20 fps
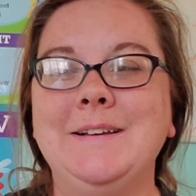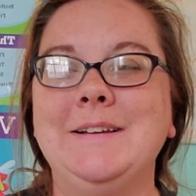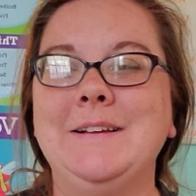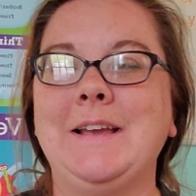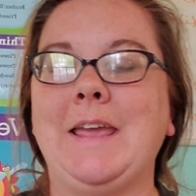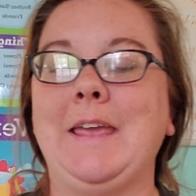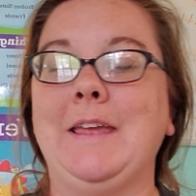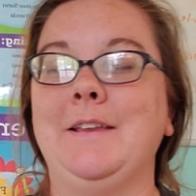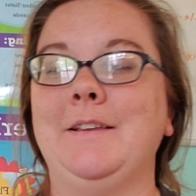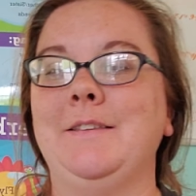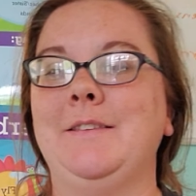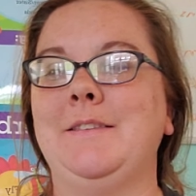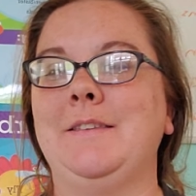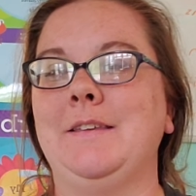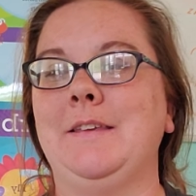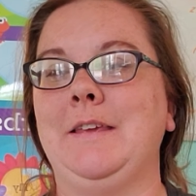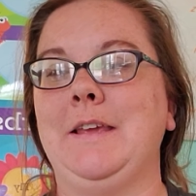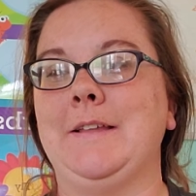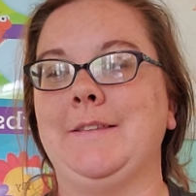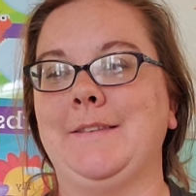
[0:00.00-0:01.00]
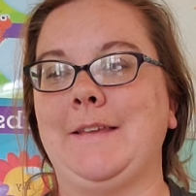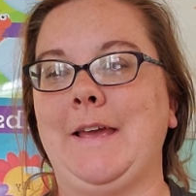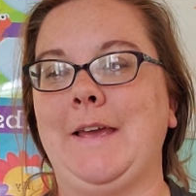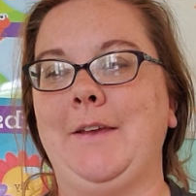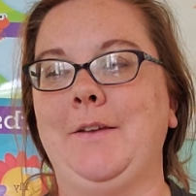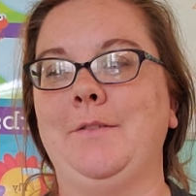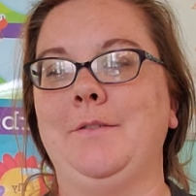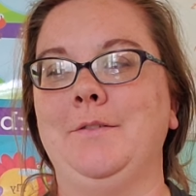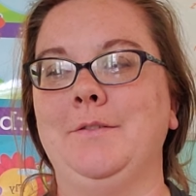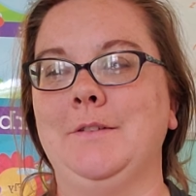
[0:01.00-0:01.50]
And yes,
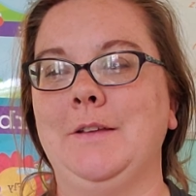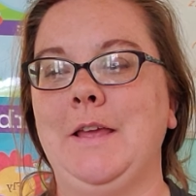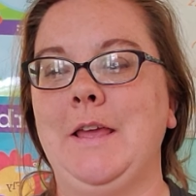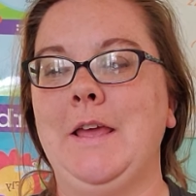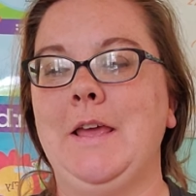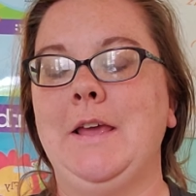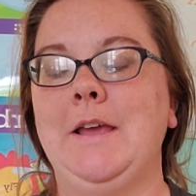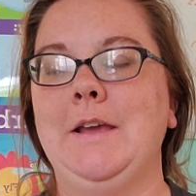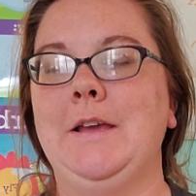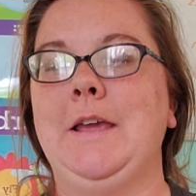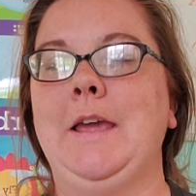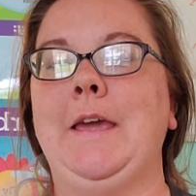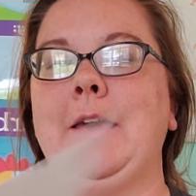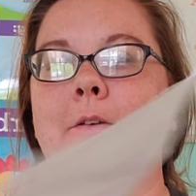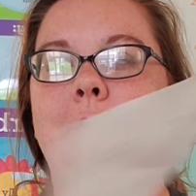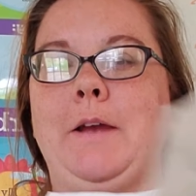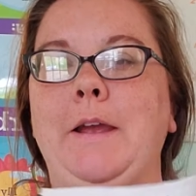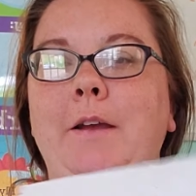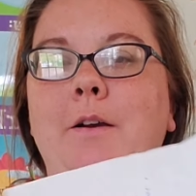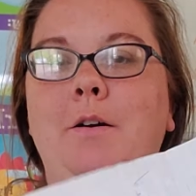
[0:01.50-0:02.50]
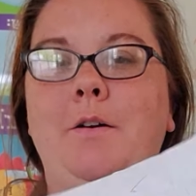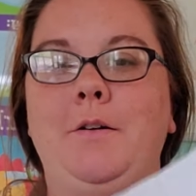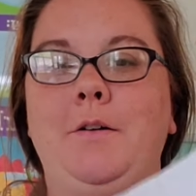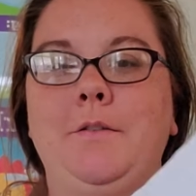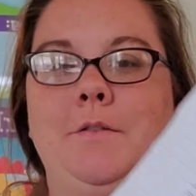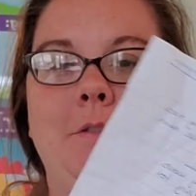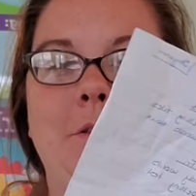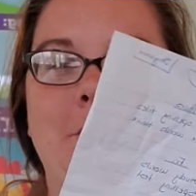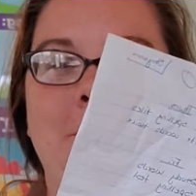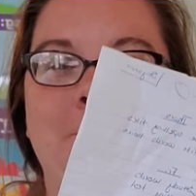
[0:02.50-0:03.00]
I handwrite
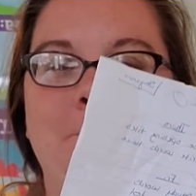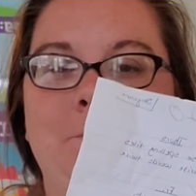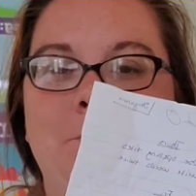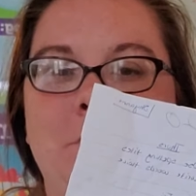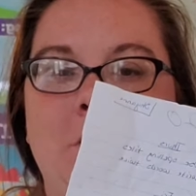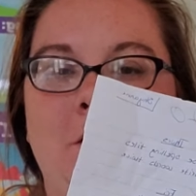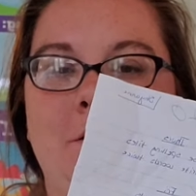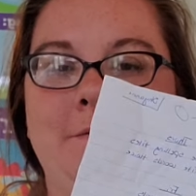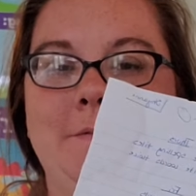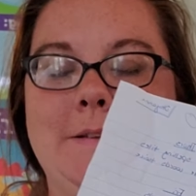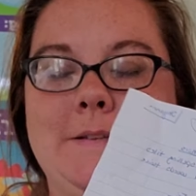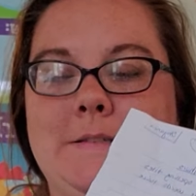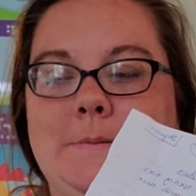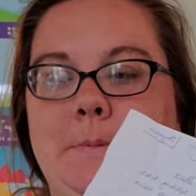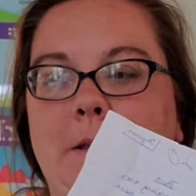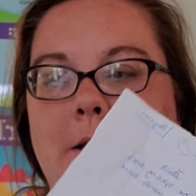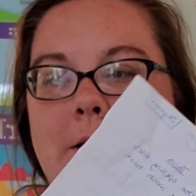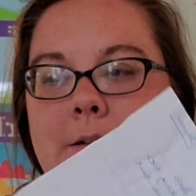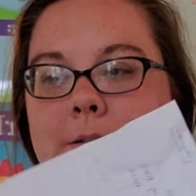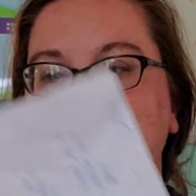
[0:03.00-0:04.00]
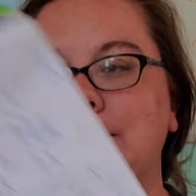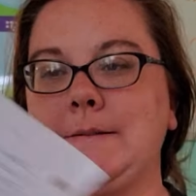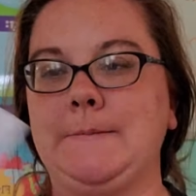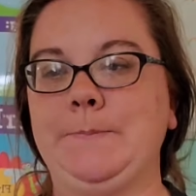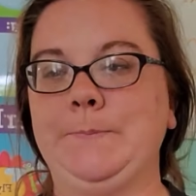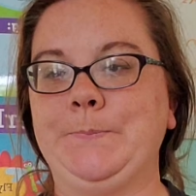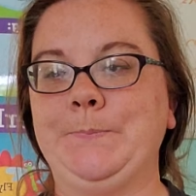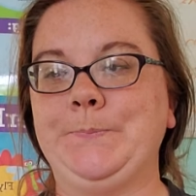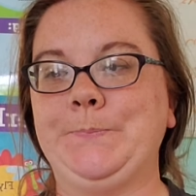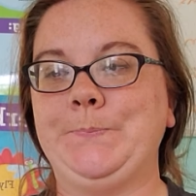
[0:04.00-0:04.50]
all of this because
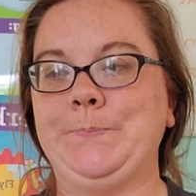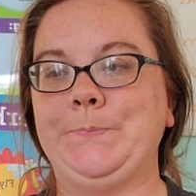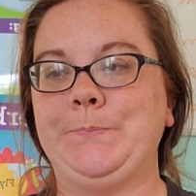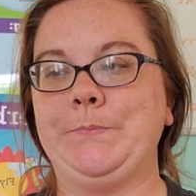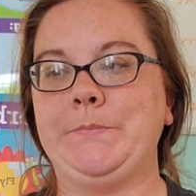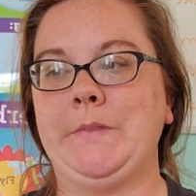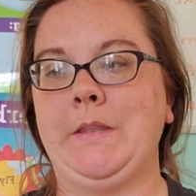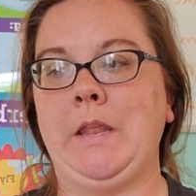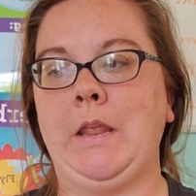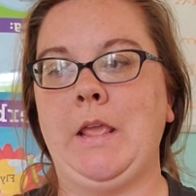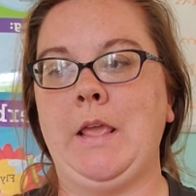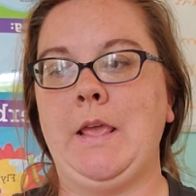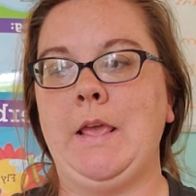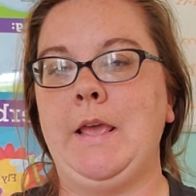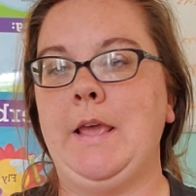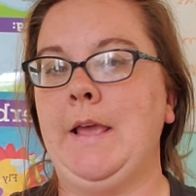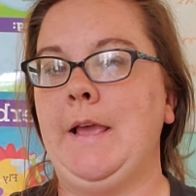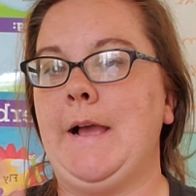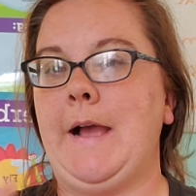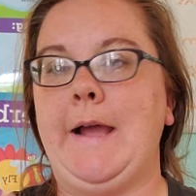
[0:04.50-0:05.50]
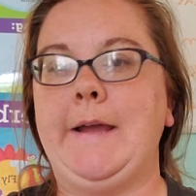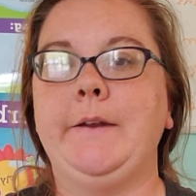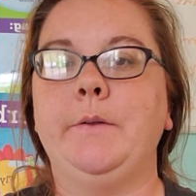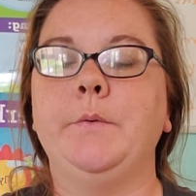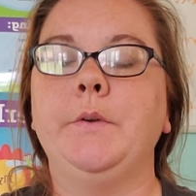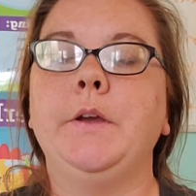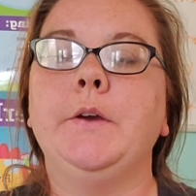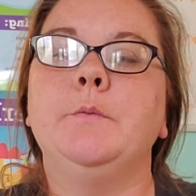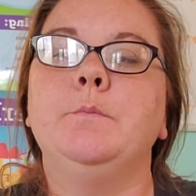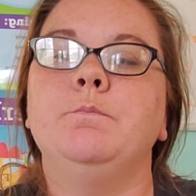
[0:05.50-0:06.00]
I
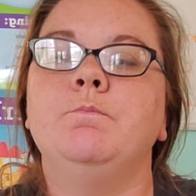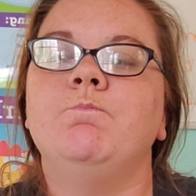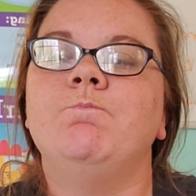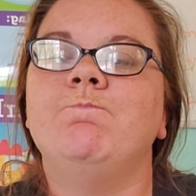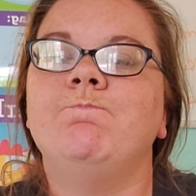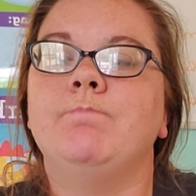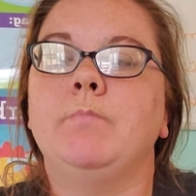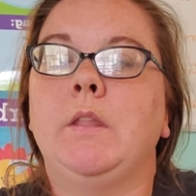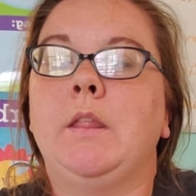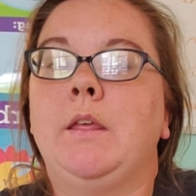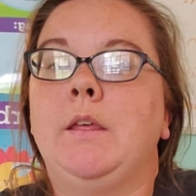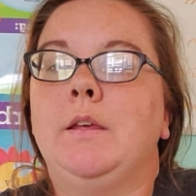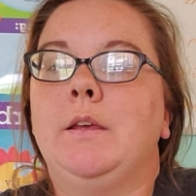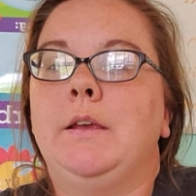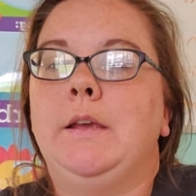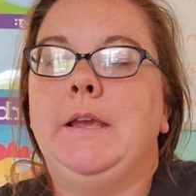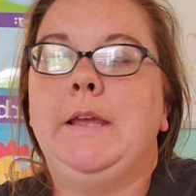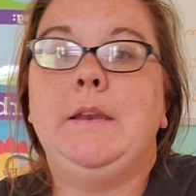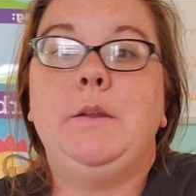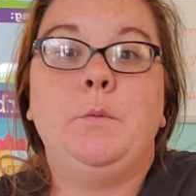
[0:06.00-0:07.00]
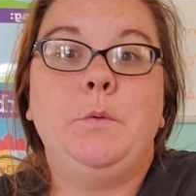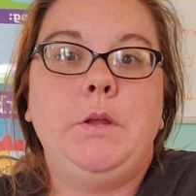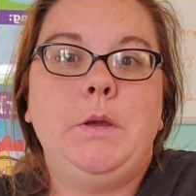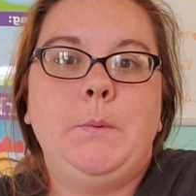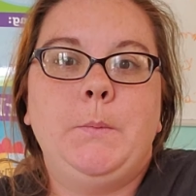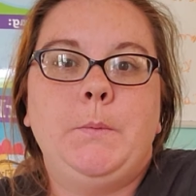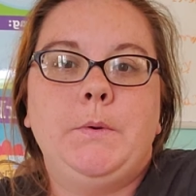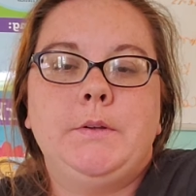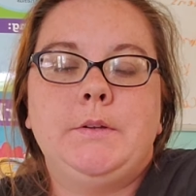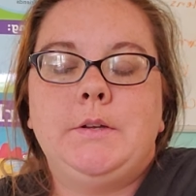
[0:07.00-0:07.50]
don't know.
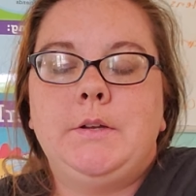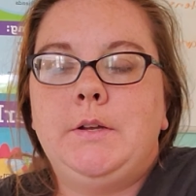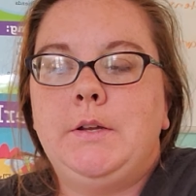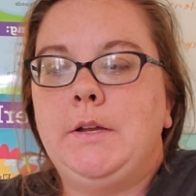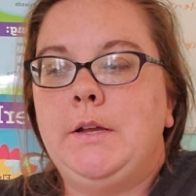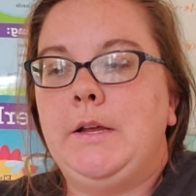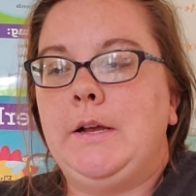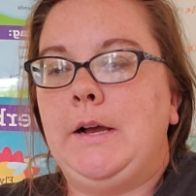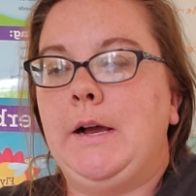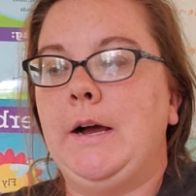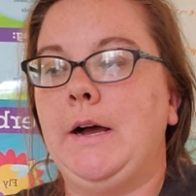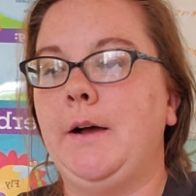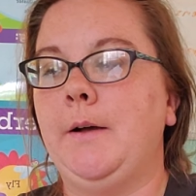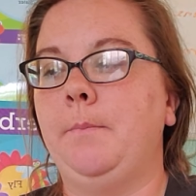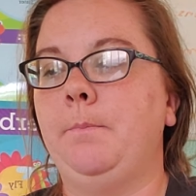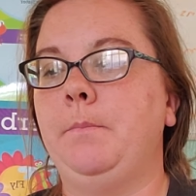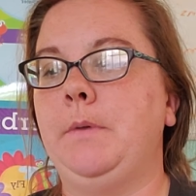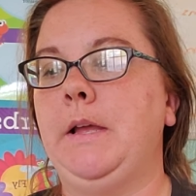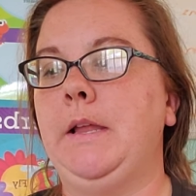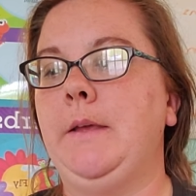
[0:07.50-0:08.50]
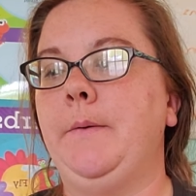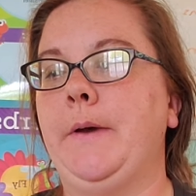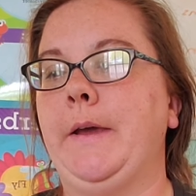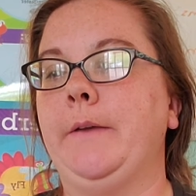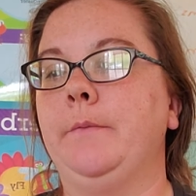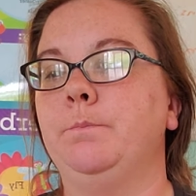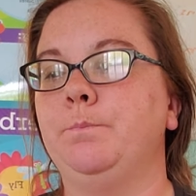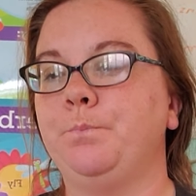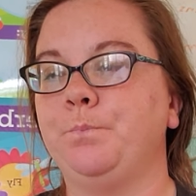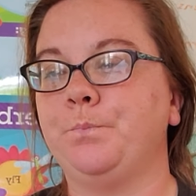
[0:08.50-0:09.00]
But
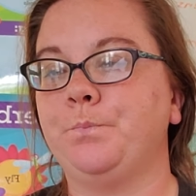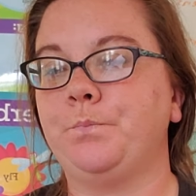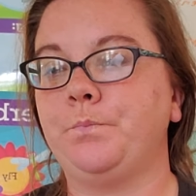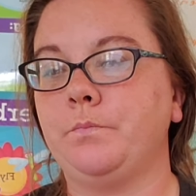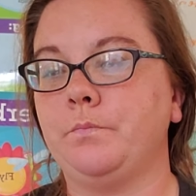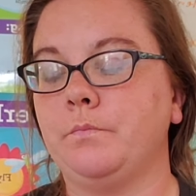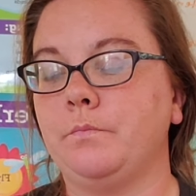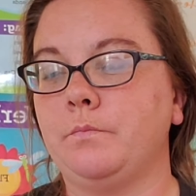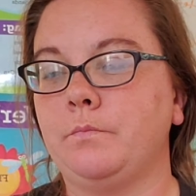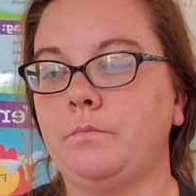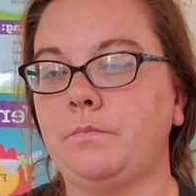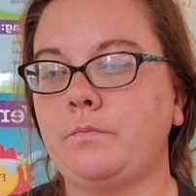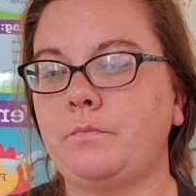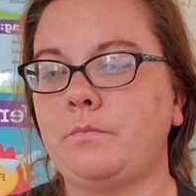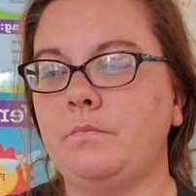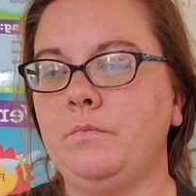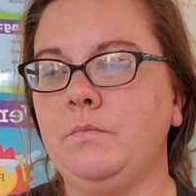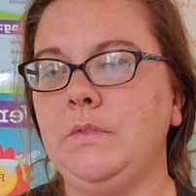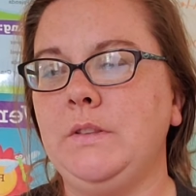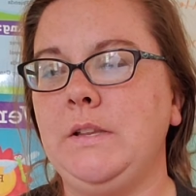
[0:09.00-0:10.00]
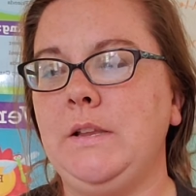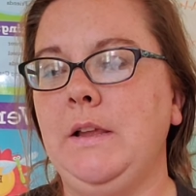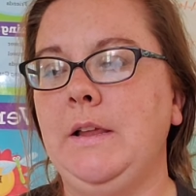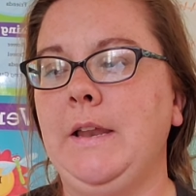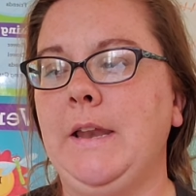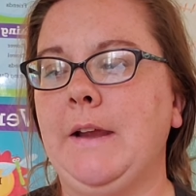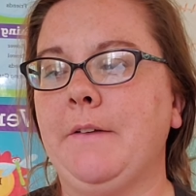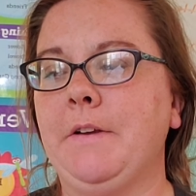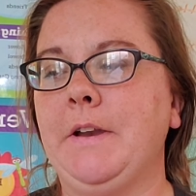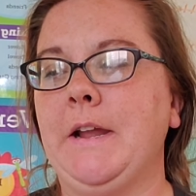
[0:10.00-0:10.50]
anyway,
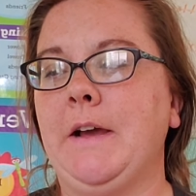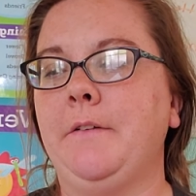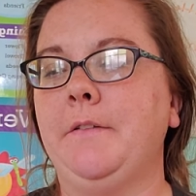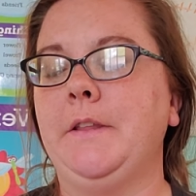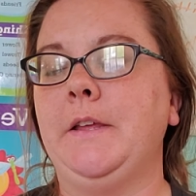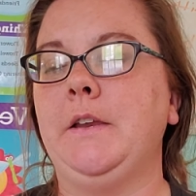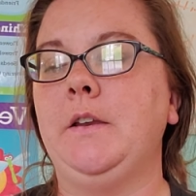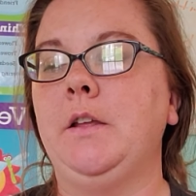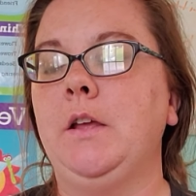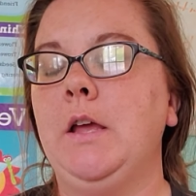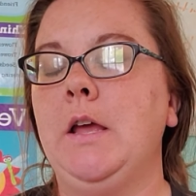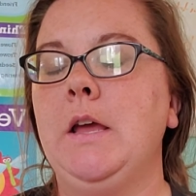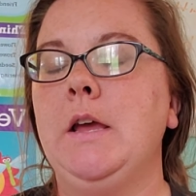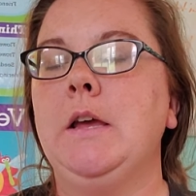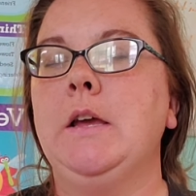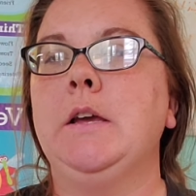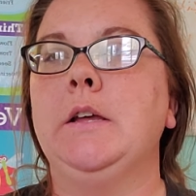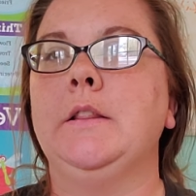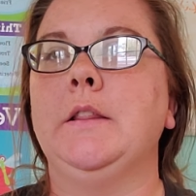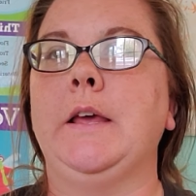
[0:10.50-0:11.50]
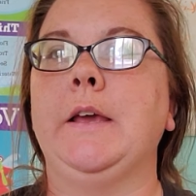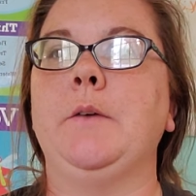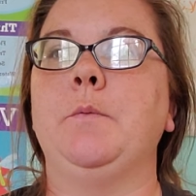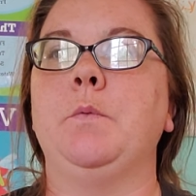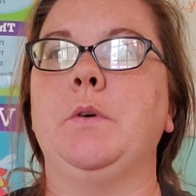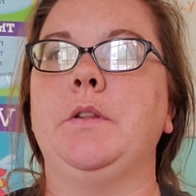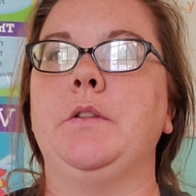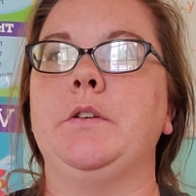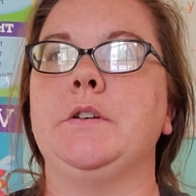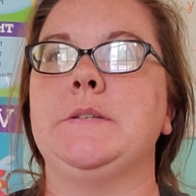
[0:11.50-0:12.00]
and every now and then, like
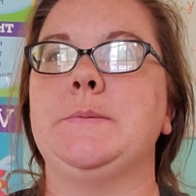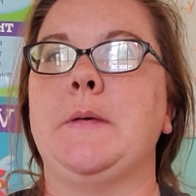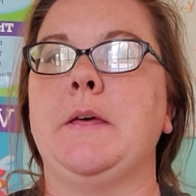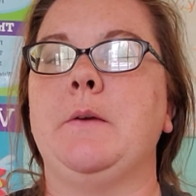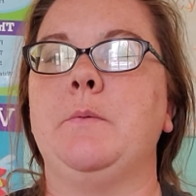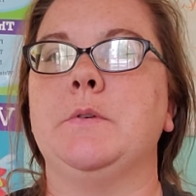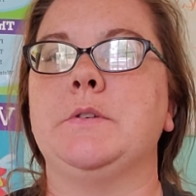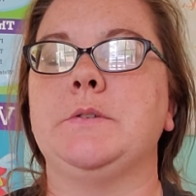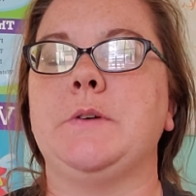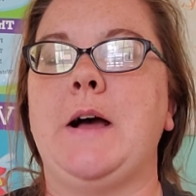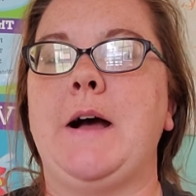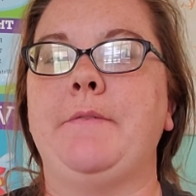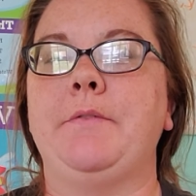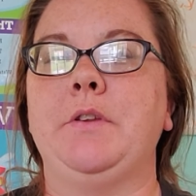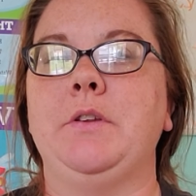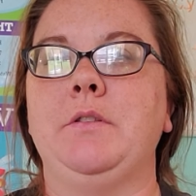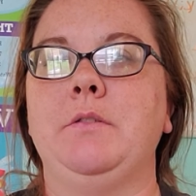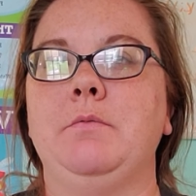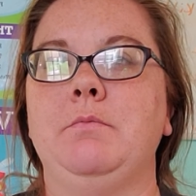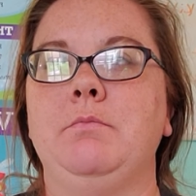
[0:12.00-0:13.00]
one of their spelling words will have to.